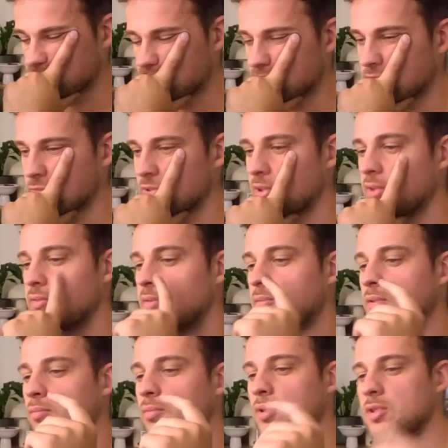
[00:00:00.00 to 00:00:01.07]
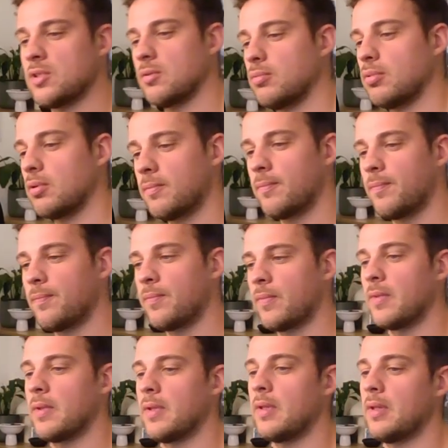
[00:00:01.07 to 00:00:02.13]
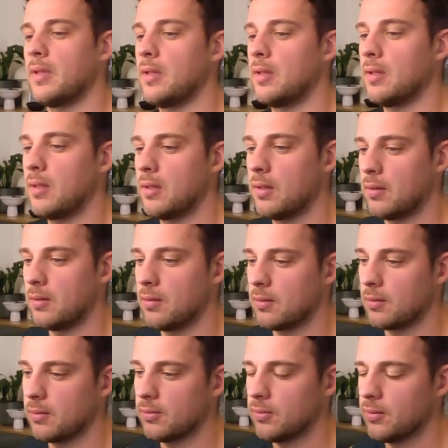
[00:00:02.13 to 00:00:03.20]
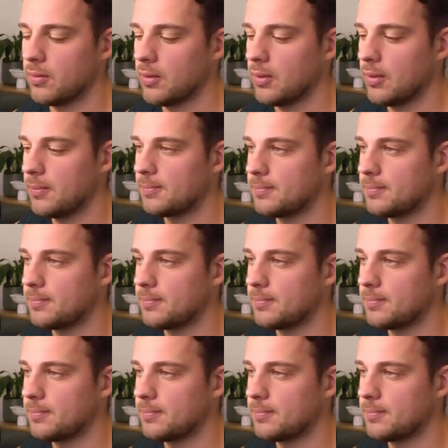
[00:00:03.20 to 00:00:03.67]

I'm gonna give him the bishop. And go there.